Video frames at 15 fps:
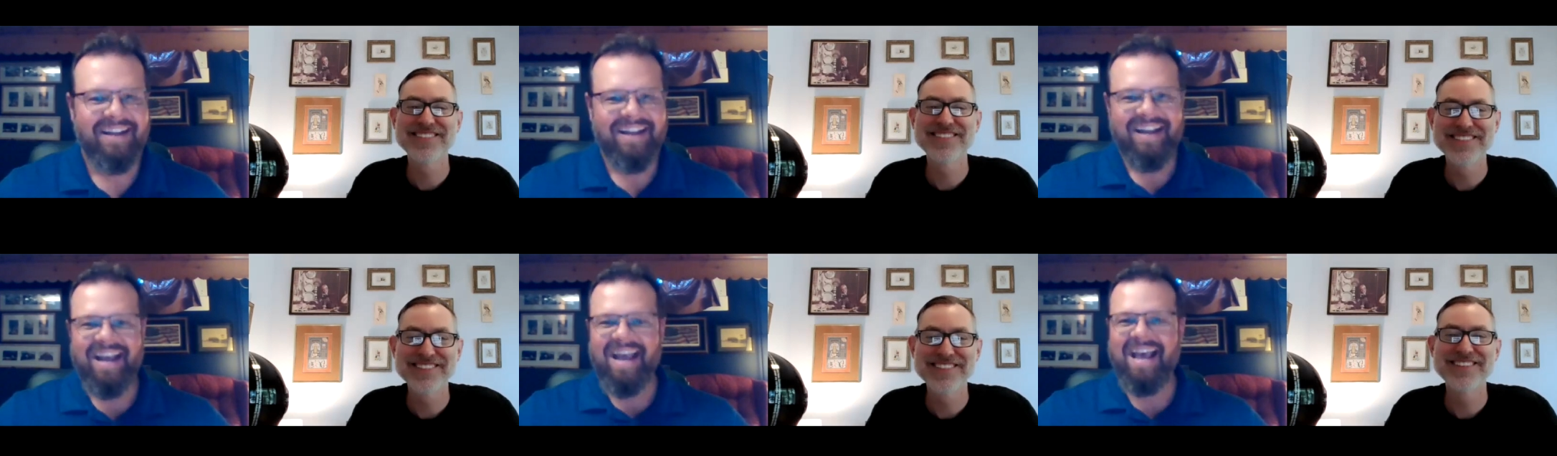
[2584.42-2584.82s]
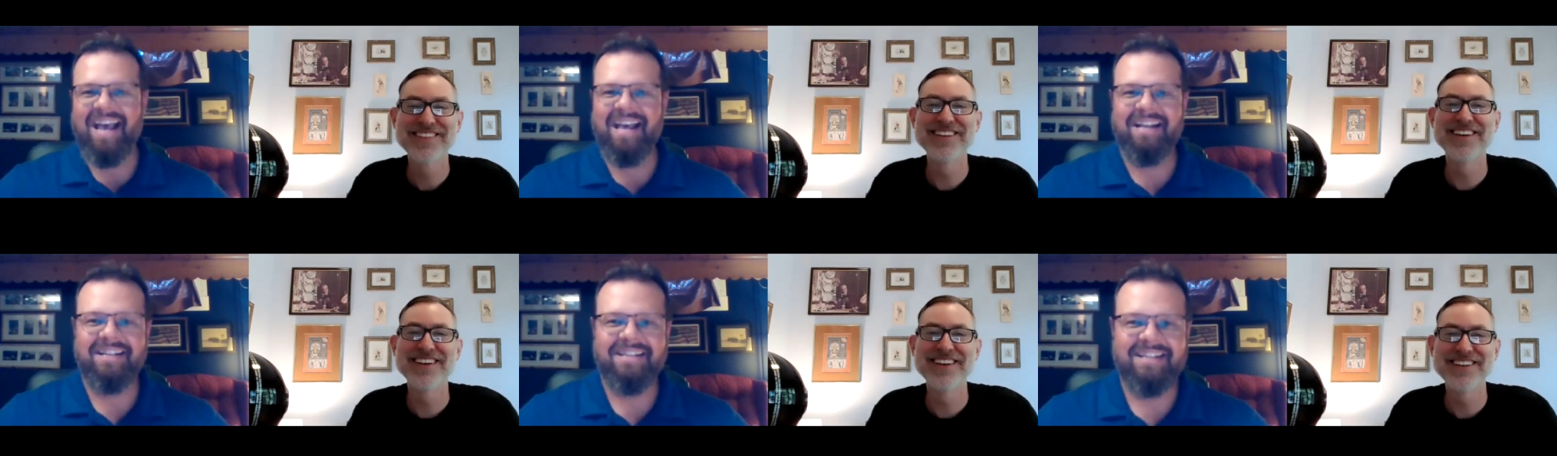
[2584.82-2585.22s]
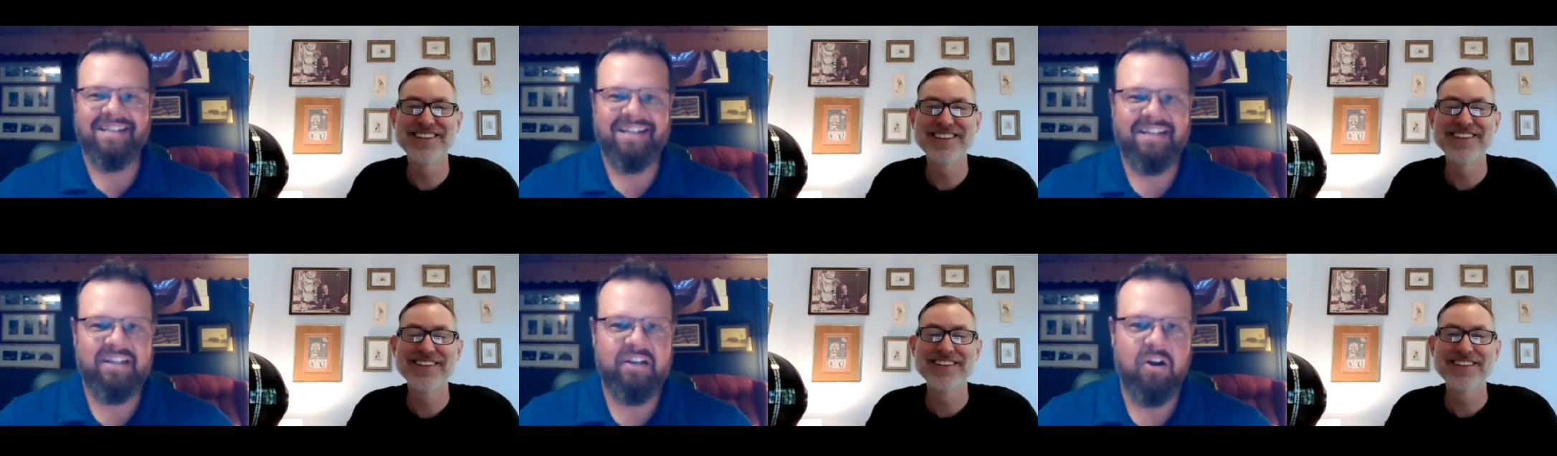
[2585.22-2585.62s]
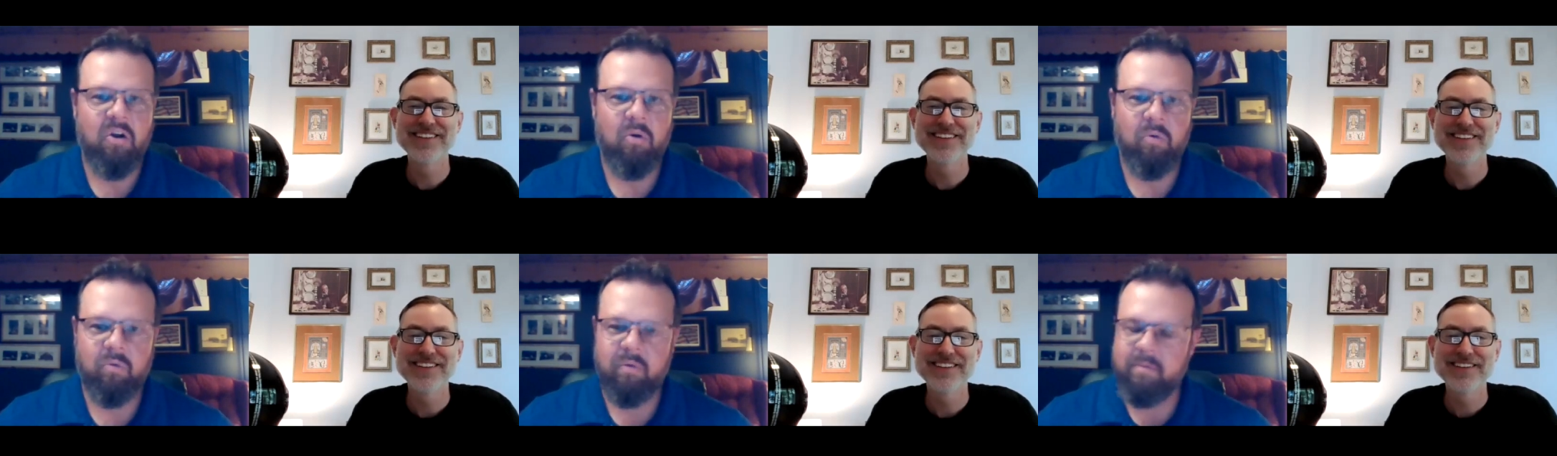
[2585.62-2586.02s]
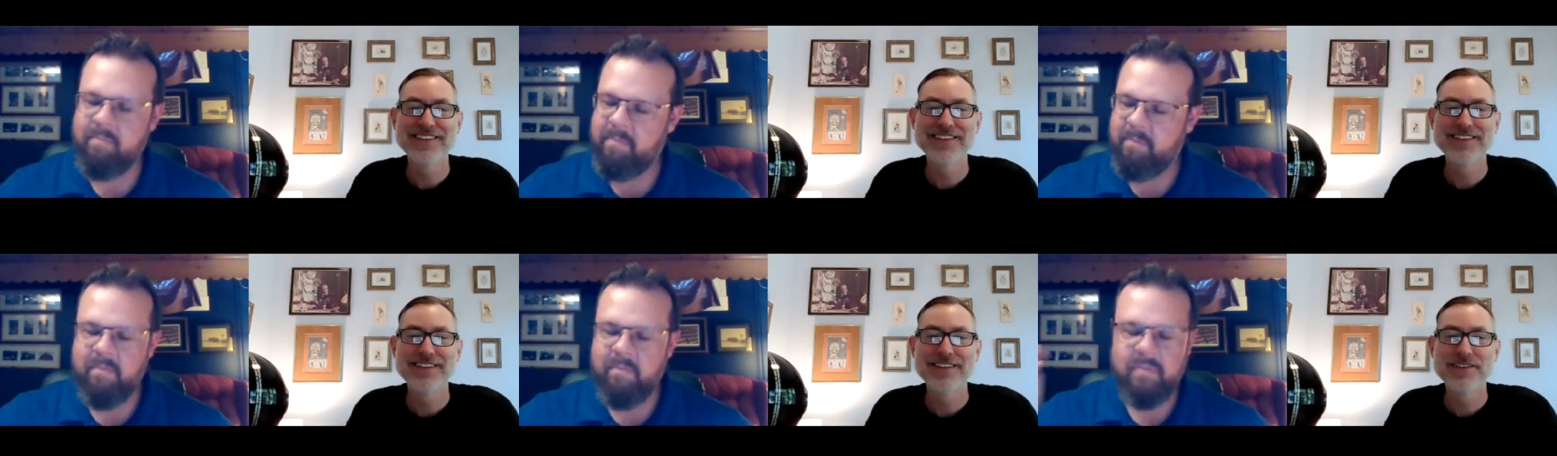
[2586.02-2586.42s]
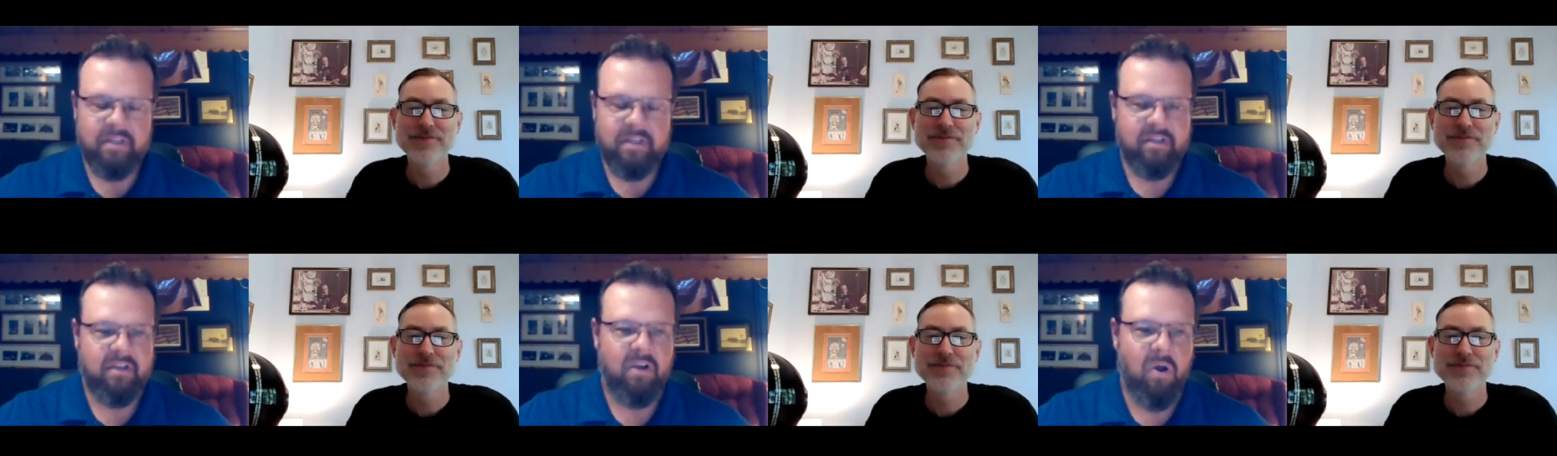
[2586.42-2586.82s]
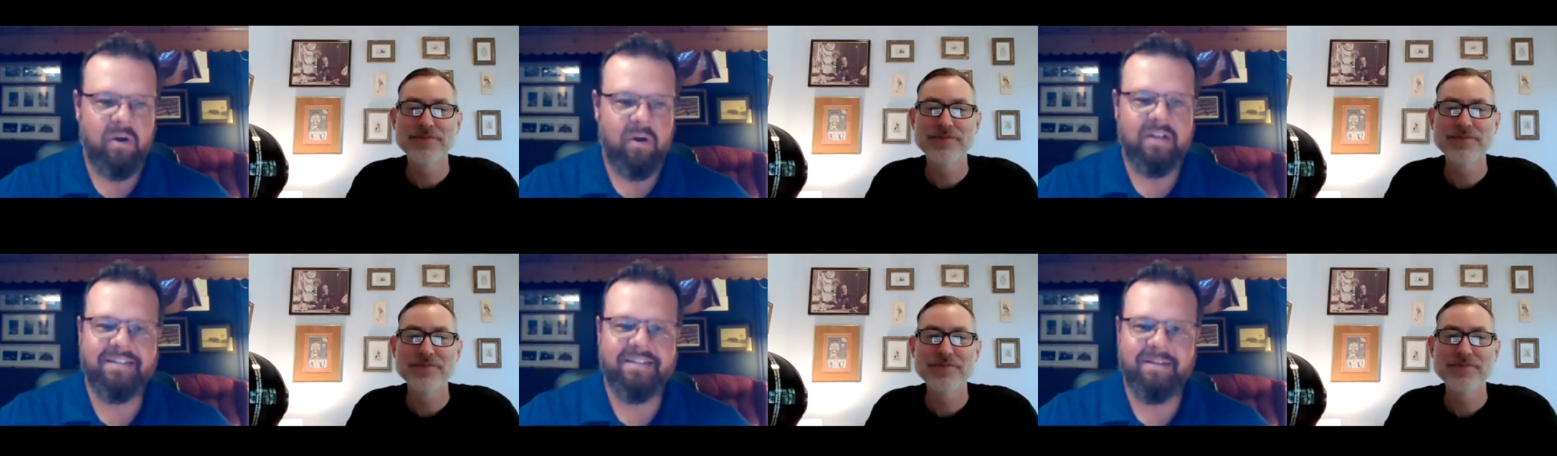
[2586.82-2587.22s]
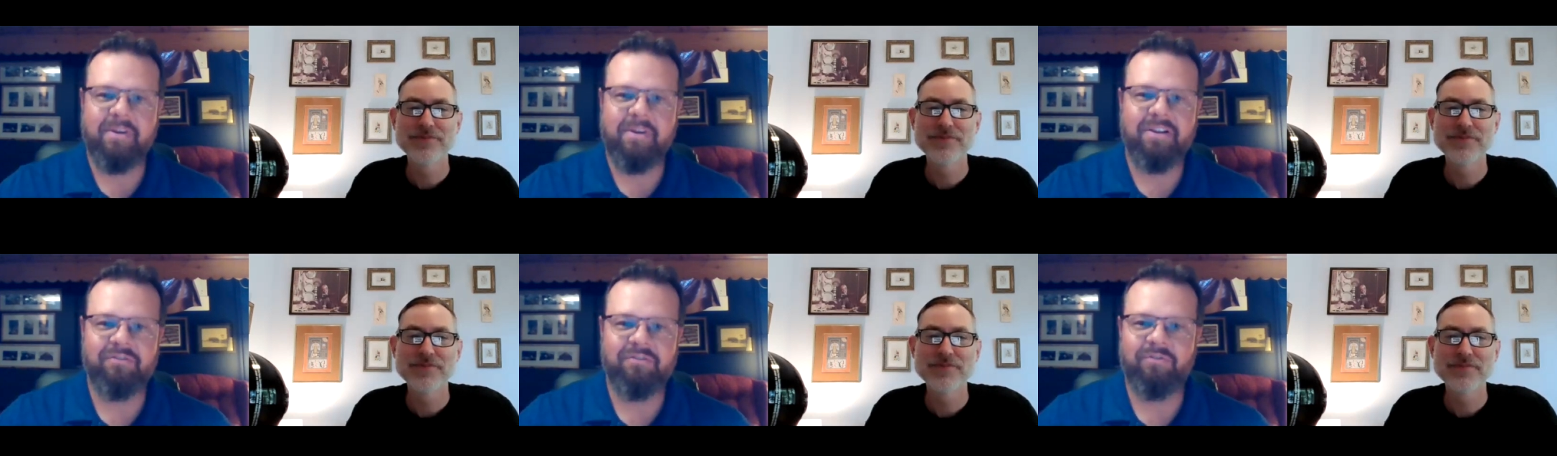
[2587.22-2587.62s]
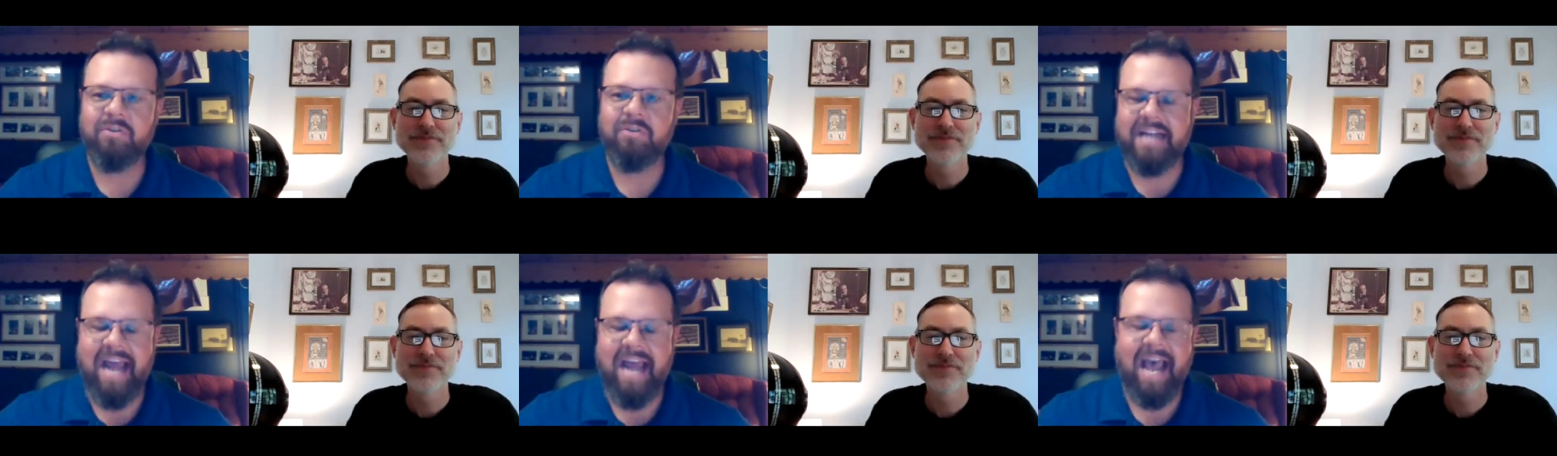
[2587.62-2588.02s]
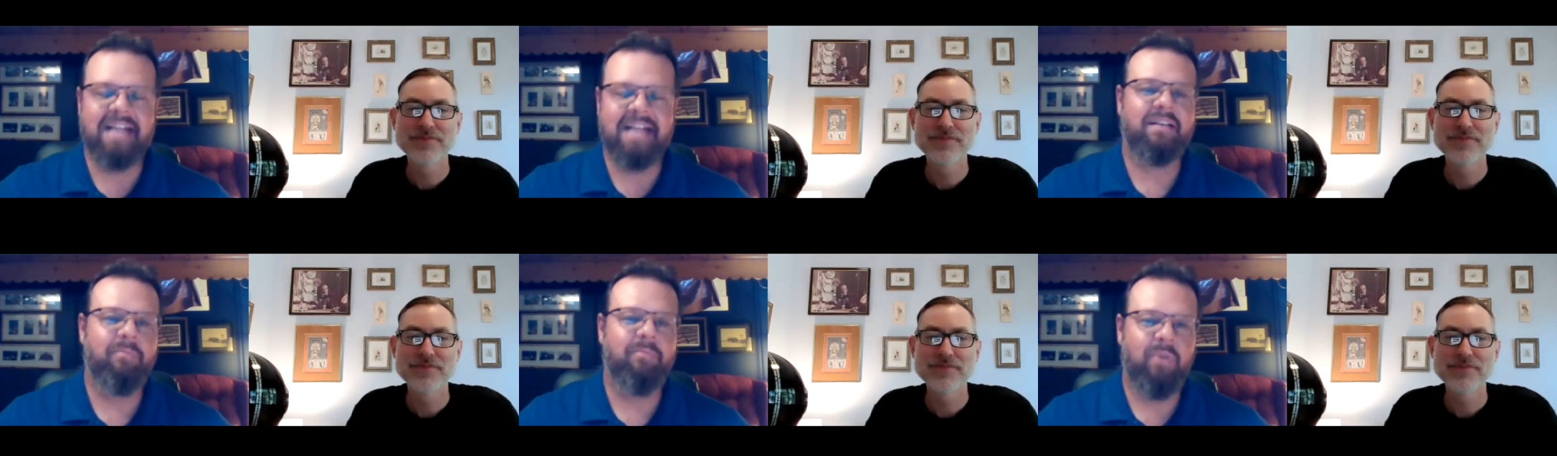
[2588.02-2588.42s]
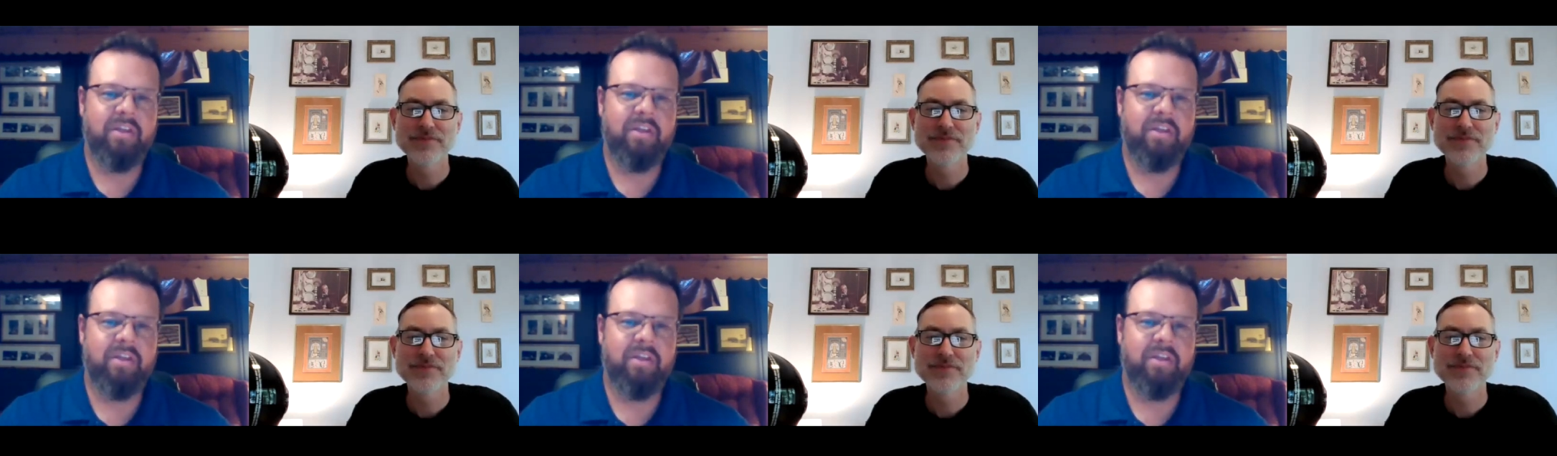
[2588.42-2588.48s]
Speaker 1: and you know go to some of those folks and ask them what